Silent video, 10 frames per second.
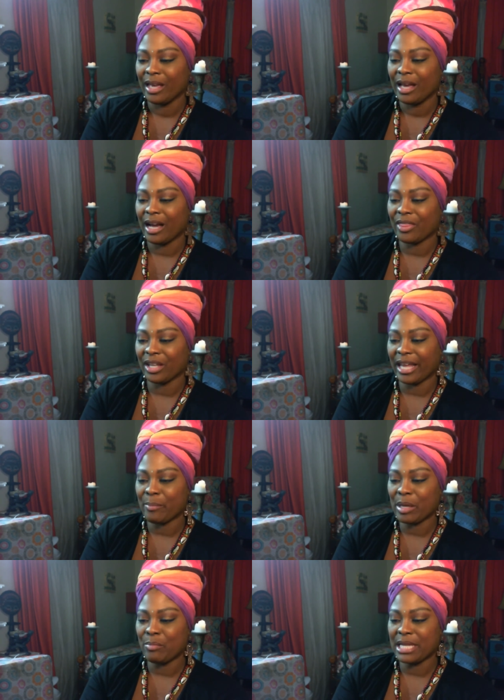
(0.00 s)
Uh, the
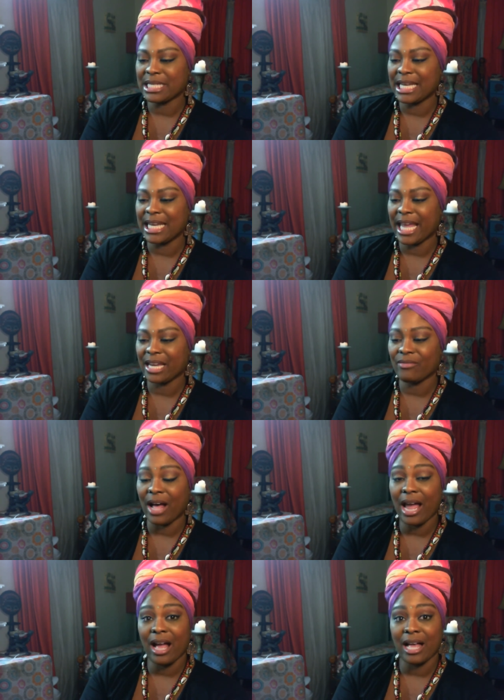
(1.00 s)
lamp emits negative
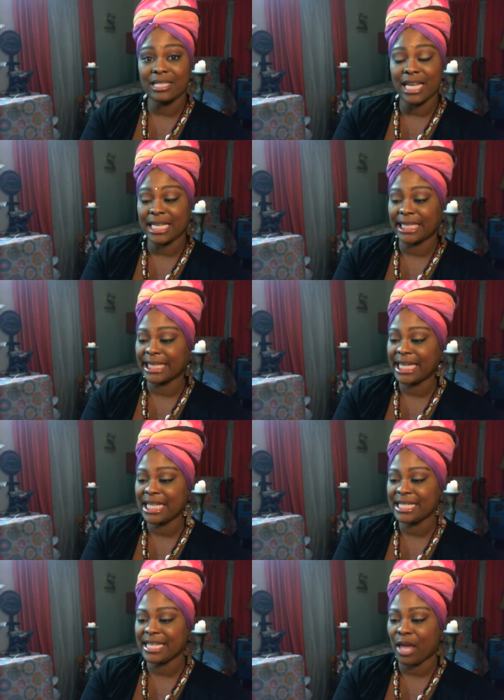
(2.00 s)
ions that
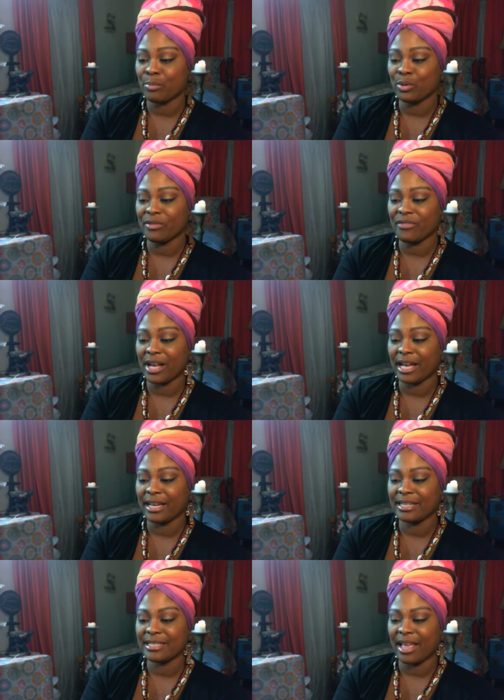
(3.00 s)
cleanse and
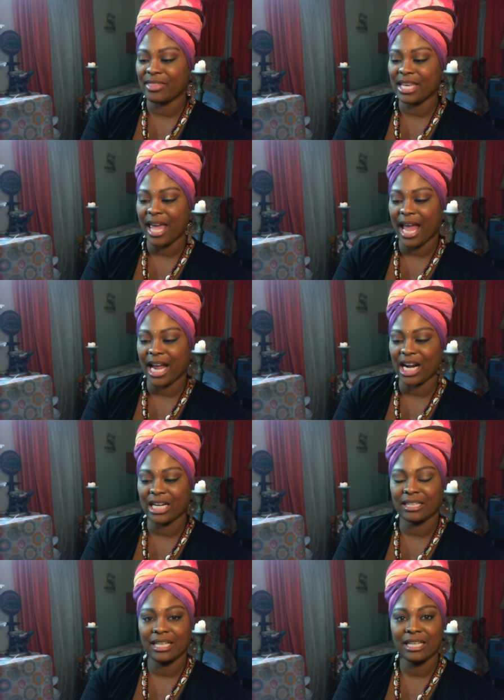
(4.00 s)
purifies the
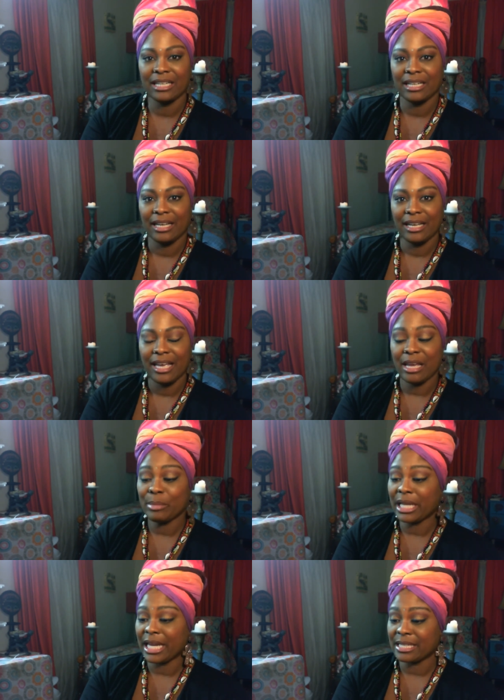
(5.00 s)
air.
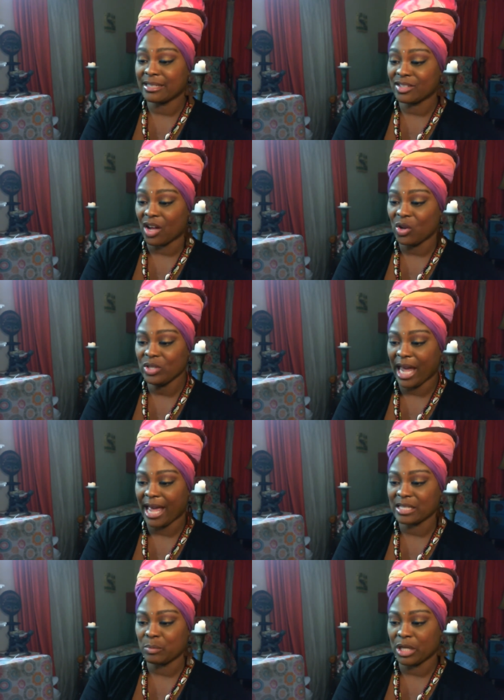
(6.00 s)
Himalayan salt
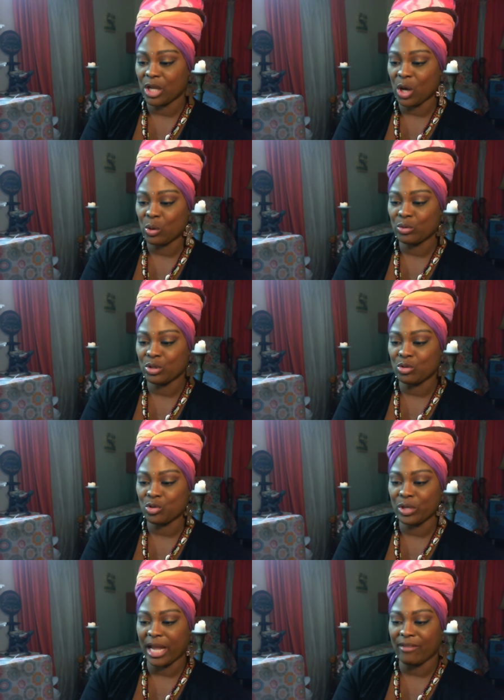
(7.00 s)
has been known to treat a